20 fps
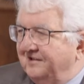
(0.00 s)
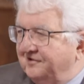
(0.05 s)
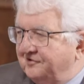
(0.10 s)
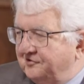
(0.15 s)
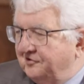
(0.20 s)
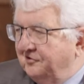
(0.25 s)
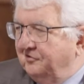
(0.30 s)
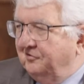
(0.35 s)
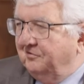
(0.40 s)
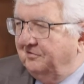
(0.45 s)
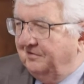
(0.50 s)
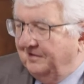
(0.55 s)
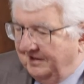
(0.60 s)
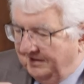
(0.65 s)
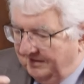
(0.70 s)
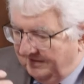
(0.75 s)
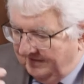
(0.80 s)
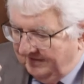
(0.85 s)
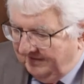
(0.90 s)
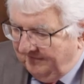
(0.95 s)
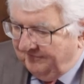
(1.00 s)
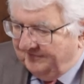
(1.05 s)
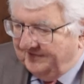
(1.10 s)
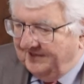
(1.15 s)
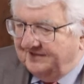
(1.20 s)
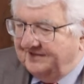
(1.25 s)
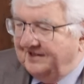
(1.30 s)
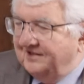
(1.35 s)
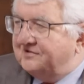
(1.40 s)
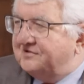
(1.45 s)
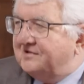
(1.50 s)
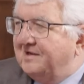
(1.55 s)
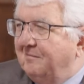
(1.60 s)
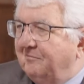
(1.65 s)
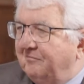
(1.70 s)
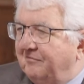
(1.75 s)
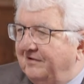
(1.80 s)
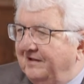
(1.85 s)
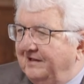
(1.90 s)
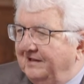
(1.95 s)
So if they did
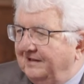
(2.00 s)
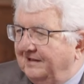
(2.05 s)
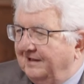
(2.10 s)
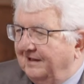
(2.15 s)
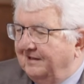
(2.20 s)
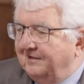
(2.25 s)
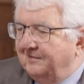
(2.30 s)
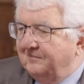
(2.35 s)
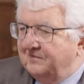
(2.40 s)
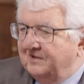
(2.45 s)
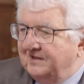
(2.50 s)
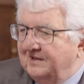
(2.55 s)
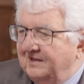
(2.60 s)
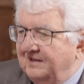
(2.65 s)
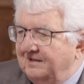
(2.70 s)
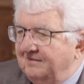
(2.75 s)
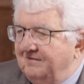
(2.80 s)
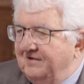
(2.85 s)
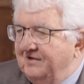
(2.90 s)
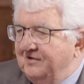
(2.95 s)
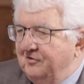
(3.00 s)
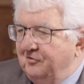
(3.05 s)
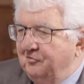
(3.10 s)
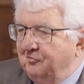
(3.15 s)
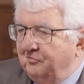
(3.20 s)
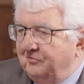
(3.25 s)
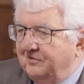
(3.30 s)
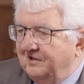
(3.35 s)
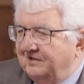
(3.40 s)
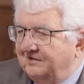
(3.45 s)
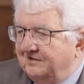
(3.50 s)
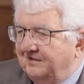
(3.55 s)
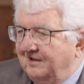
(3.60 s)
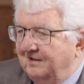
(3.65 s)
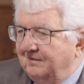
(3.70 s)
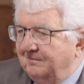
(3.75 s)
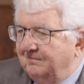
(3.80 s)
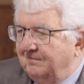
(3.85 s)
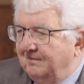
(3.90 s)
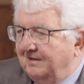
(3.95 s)
something, we knew that
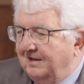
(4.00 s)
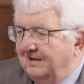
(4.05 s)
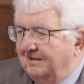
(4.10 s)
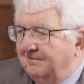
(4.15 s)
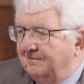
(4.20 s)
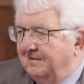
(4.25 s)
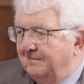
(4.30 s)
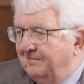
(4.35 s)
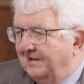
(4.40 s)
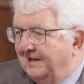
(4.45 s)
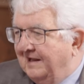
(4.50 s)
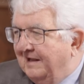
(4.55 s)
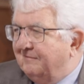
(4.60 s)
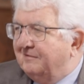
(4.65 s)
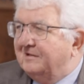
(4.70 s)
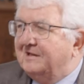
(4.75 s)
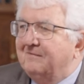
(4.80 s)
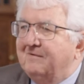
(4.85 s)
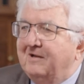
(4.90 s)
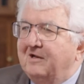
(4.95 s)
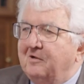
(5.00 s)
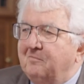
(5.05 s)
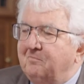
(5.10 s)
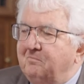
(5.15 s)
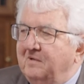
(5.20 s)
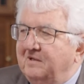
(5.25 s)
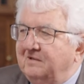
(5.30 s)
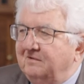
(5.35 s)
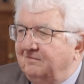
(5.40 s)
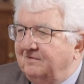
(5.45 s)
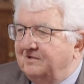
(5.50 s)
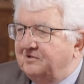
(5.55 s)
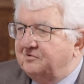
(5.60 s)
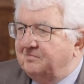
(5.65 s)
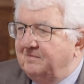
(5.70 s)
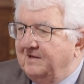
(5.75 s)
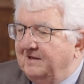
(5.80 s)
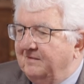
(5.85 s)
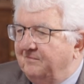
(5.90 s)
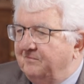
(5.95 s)
we will have a development
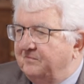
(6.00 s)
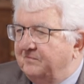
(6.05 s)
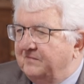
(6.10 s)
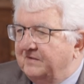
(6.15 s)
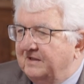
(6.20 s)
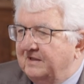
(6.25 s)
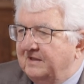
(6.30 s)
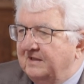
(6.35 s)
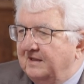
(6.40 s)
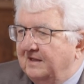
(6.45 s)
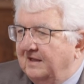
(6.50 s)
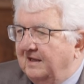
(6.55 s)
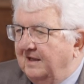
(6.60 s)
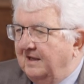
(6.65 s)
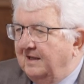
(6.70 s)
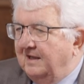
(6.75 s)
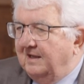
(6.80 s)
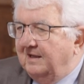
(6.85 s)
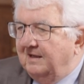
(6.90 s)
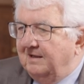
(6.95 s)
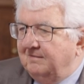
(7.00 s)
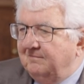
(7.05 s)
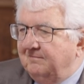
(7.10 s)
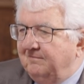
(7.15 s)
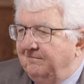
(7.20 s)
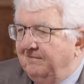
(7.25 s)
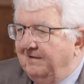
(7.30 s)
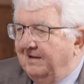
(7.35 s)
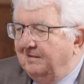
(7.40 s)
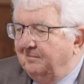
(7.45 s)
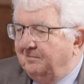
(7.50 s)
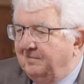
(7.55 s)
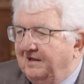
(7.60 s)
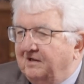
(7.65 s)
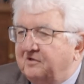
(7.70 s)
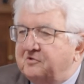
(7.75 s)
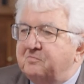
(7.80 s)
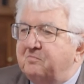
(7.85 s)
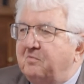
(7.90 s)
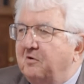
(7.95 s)
which we will be
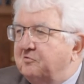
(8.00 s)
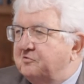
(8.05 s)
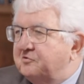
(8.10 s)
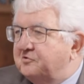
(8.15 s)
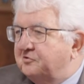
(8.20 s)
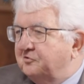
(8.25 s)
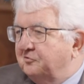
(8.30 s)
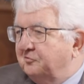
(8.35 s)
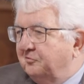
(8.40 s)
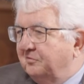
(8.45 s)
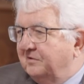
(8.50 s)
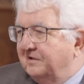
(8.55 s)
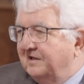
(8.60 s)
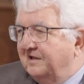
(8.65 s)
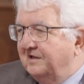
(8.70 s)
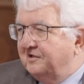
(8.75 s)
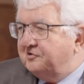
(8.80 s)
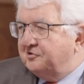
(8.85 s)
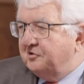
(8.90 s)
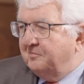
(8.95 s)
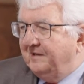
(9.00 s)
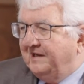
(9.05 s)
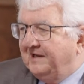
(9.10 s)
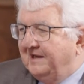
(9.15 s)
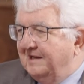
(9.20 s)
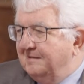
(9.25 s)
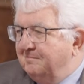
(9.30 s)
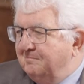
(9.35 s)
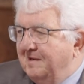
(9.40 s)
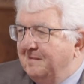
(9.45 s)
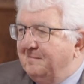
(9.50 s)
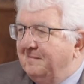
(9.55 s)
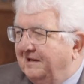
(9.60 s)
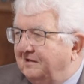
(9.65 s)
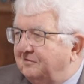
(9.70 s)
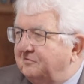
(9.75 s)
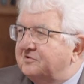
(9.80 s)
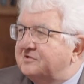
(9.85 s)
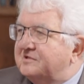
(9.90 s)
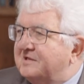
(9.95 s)
exposed to, so we can
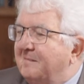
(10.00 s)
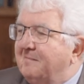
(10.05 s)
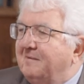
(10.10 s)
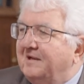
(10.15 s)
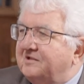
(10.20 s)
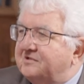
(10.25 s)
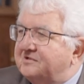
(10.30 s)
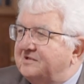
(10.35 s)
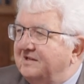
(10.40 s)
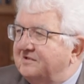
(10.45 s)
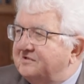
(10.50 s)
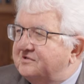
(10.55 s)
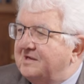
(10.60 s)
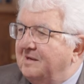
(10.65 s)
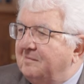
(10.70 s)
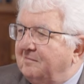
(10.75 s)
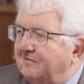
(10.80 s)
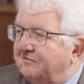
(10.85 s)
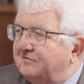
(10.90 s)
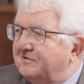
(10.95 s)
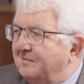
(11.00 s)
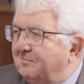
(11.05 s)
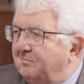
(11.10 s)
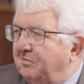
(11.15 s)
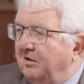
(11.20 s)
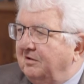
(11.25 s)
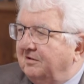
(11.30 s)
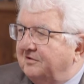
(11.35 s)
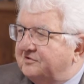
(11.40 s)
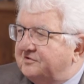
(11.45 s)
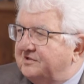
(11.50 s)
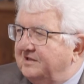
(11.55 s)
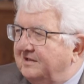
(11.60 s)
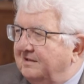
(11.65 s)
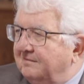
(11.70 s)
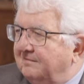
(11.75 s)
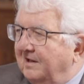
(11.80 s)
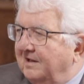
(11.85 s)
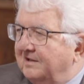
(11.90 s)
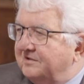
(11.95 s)
mimic to some extent some of the policy
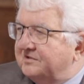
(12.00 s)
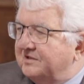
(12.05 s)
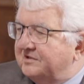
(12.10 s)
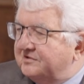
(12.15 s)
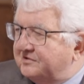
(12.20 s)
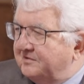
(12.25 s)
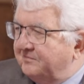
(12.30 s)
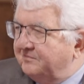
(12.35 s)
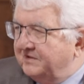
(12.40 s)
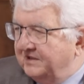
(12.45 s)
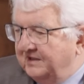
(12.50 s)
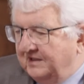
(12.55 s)
devices.